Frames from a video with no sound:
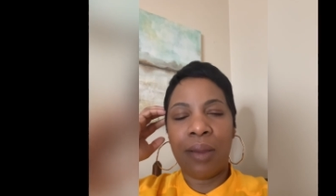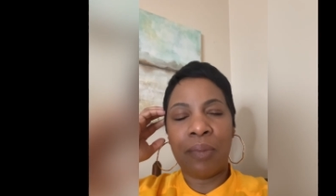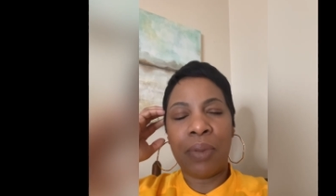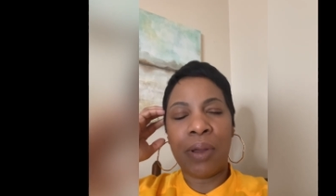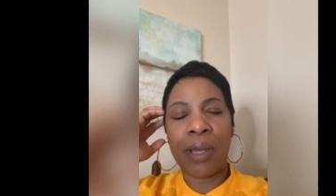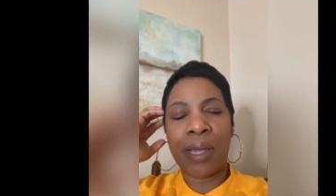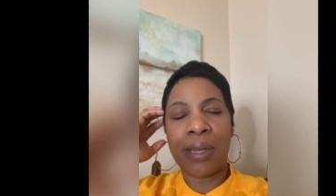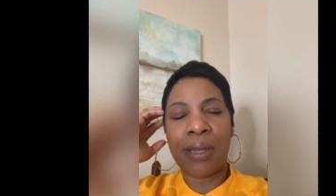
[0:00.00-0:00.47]

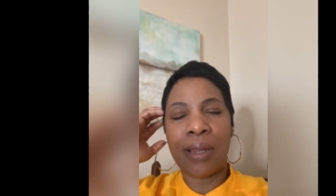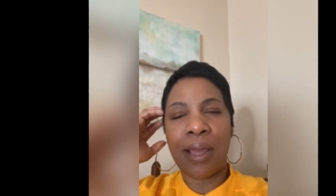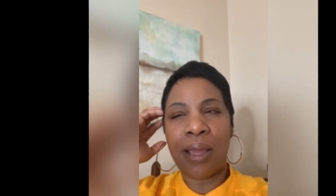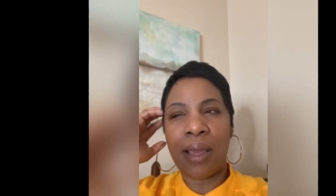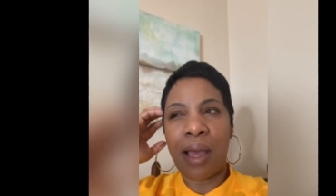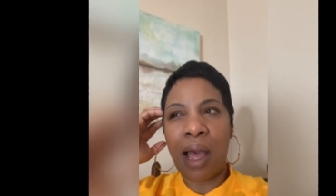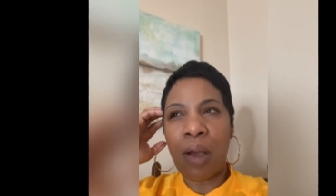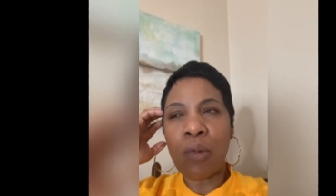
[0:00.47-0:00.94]
But
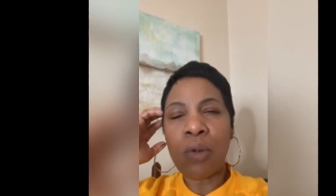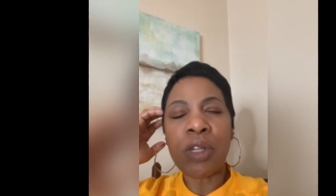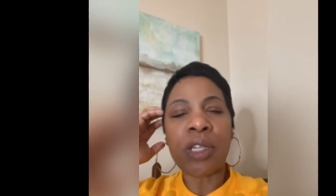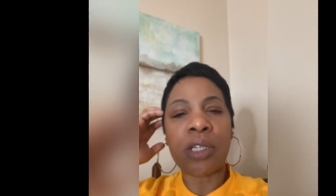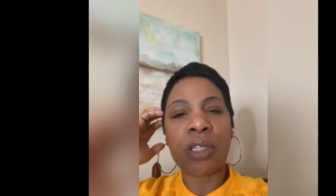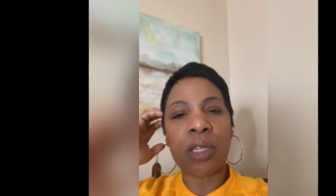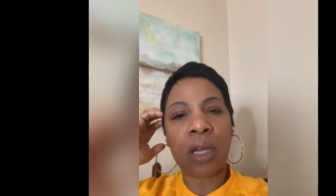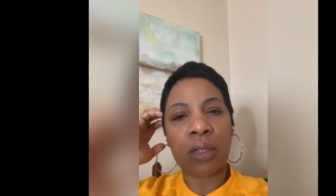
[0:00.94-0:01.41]
I
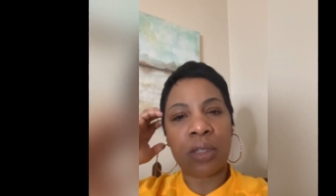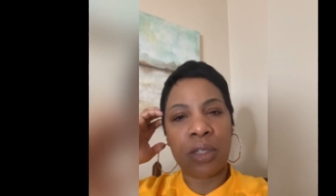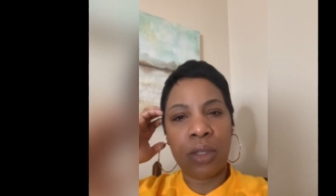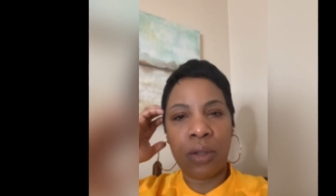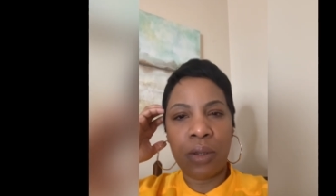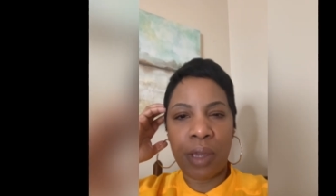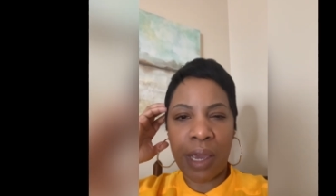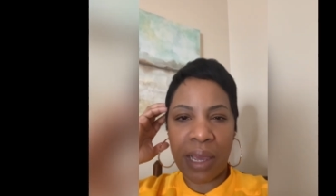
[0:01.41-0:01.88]
wanted to talk to
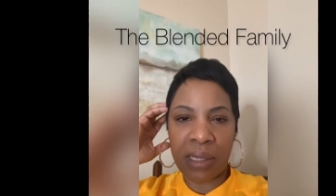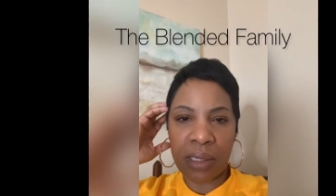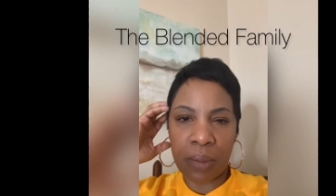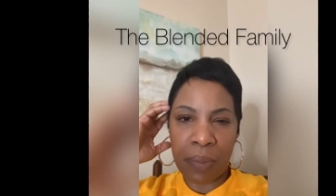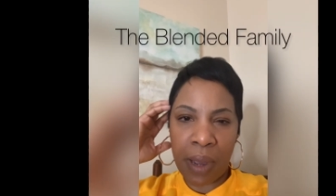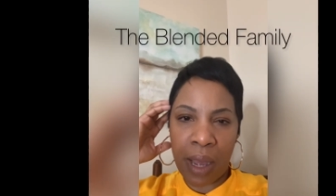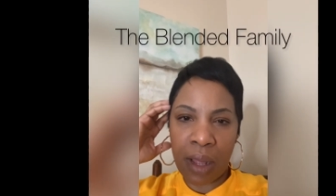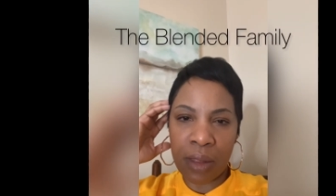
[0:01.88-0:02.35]
you guys
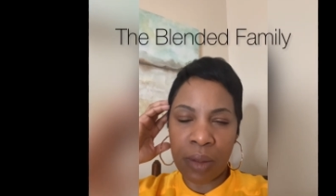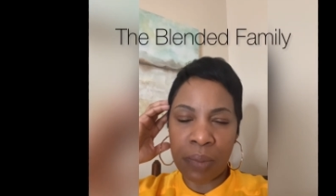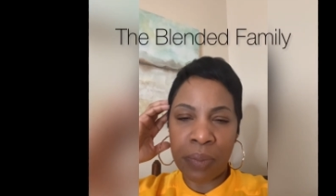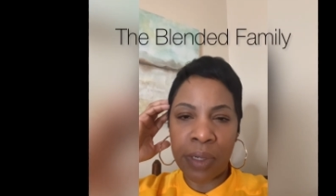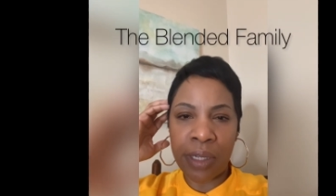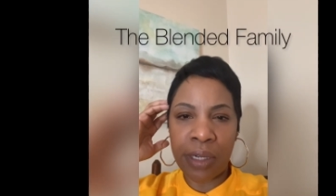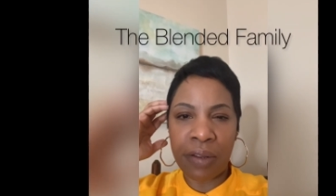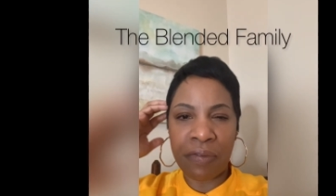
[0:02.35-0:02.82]
about the
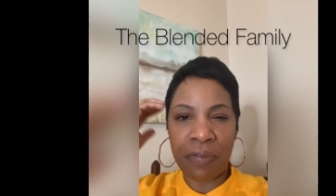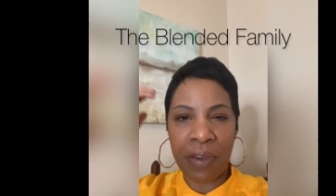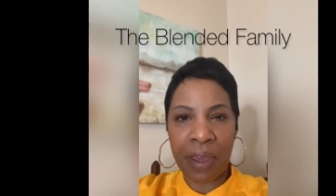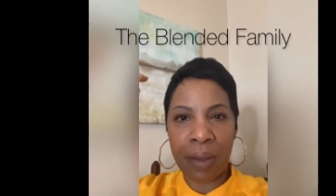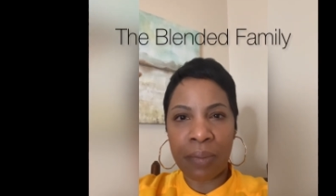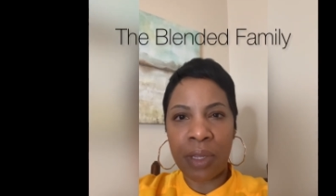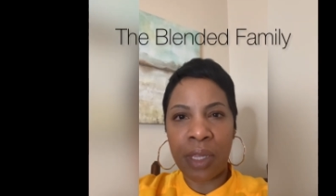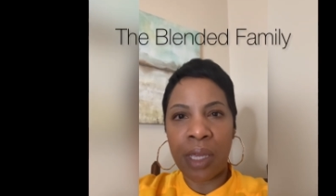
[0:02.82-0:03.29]
blended
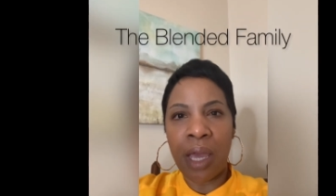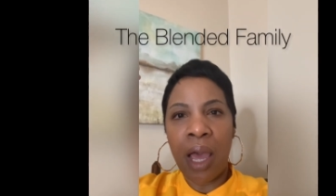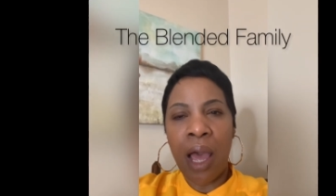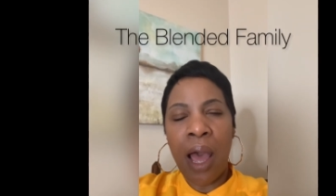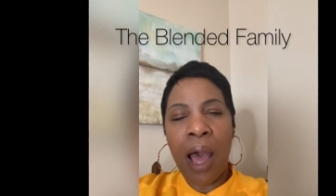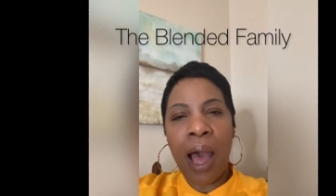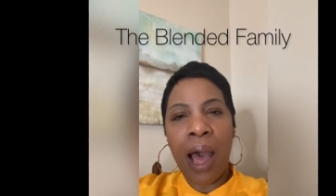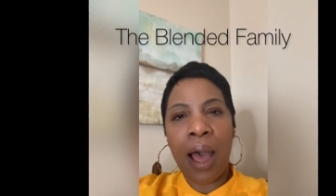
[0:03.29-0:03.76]
family.
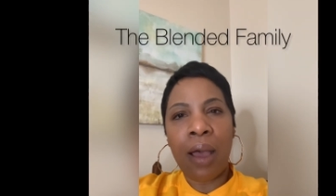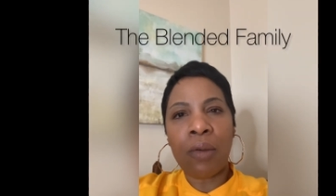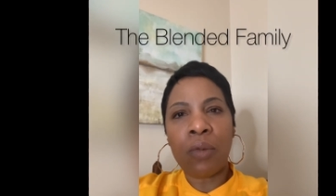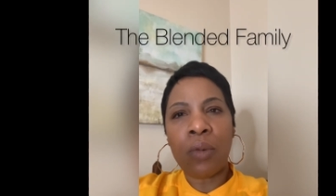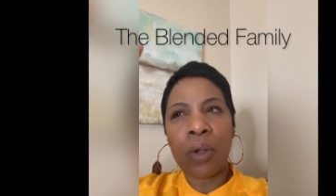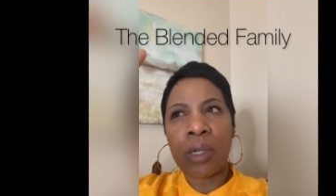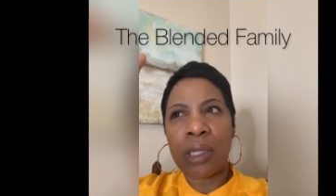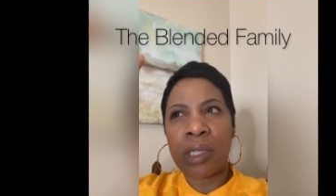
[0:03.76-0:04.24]
I
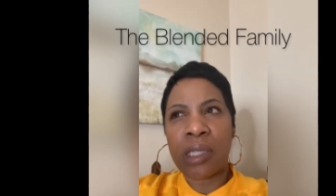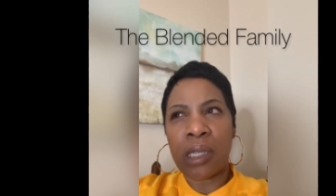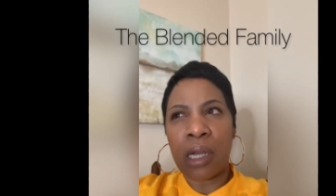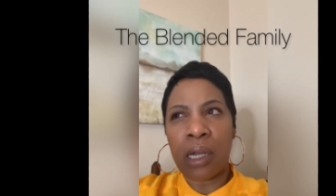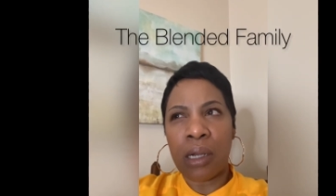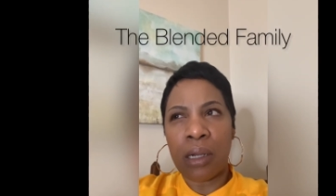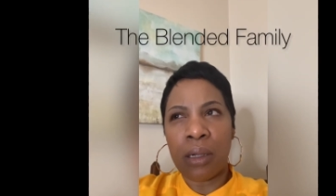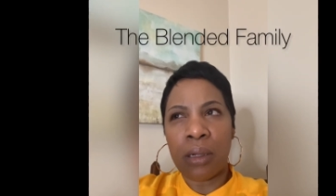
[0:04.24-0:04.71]
was
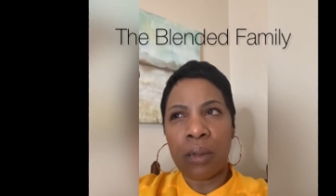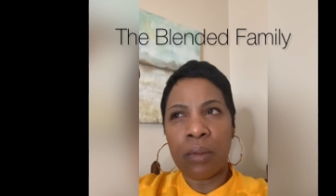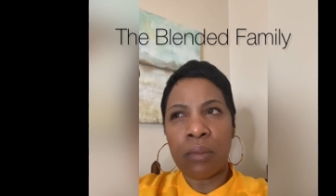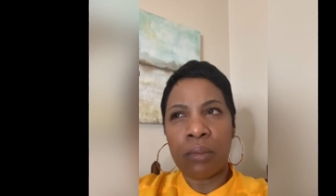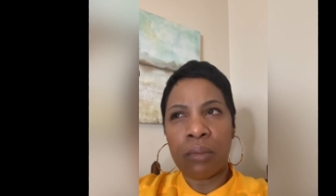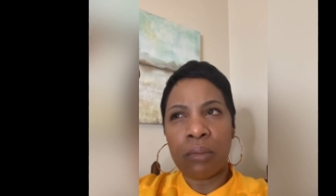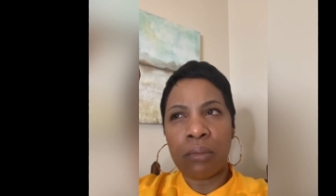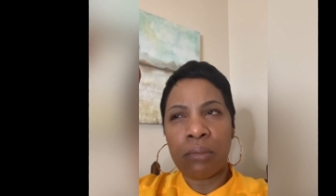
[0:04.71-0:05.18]

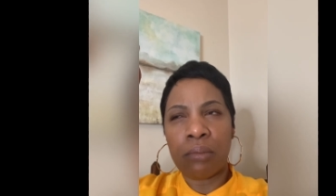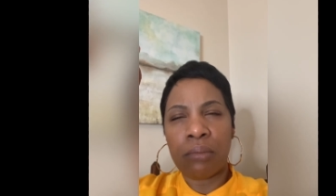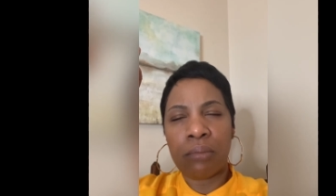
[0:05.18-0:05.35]
um